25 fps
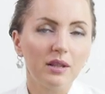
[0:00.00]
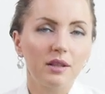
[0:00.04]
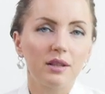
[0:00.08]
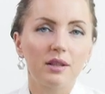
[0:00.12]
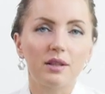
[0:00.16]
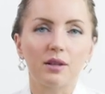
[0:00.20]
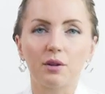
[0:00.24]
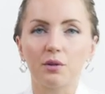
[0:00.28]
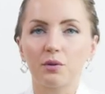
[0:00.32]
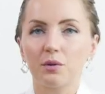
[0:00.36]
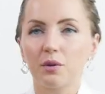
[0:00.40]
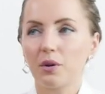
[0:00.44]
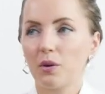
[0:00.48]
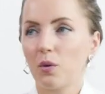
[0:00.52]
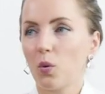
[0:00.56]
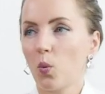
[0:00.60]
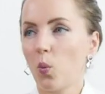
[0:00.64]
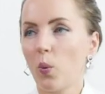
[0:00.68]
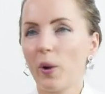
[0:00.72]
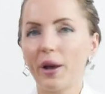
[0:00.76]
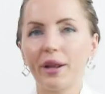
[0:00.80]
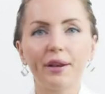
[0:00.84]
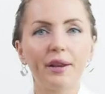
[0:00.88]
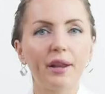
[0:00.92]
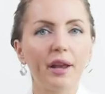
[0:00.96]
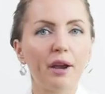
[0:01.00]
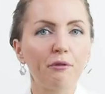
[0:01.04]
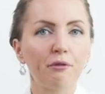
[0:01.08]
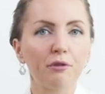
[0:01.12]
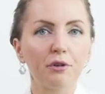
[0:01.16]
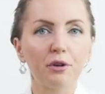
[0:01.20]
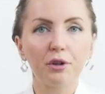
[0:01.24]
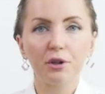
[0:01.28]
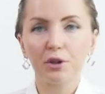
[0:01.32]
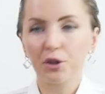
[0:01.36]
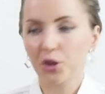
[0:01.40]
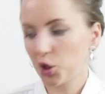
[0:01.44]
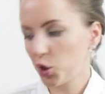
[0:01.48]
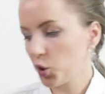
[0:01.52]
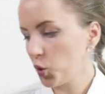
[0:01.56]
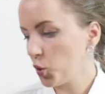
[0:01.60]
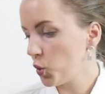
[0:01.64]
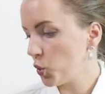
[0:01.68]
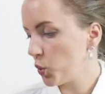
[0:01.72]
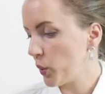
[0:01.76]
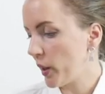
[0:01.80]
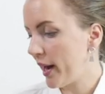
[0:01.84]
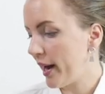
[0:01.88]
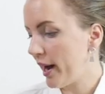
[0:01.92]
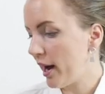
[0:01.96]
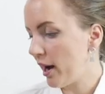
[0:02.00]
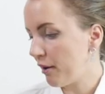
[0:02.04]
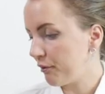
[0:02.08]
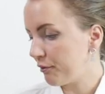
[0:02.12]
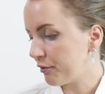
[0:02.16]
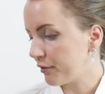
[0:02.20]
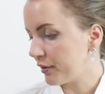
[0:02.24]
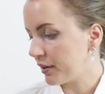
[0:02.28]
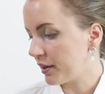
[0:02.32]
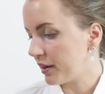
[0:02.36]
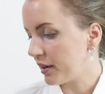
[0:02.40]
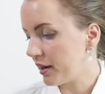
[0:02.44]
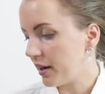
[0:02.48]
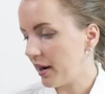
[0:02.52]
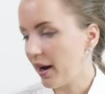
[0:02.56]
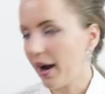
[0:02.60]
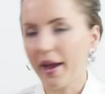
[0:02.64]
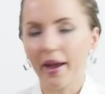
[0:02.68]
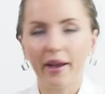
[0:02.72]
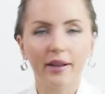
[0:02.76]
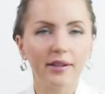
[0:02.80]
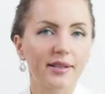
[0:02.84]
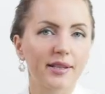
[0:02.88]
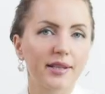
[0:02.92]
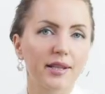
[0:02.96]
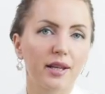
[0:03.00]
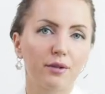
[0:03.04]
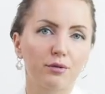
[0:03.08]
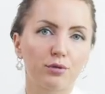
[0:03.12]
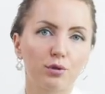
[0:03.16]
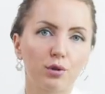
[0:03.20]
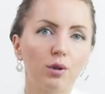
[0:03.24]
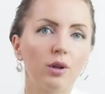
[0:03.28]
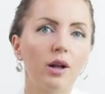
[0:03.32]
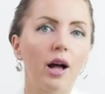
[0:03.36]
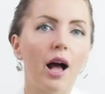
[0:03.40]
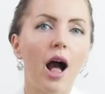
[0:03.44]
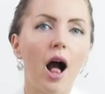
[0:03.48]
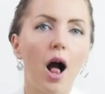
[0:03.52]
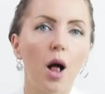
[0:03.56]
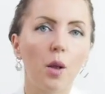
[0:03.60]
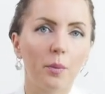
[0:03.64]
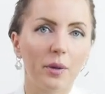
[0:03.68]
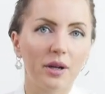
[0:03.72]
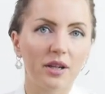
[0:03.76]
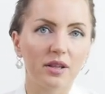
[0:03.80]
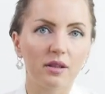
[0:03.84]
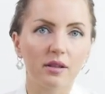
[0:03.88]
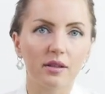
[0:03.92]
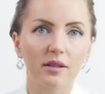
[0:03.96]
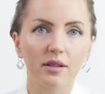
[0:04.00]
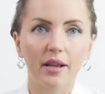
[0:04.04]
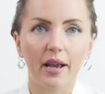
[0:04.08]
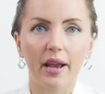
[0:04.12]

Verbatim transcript: So whenever you have, uh, I had several Almas,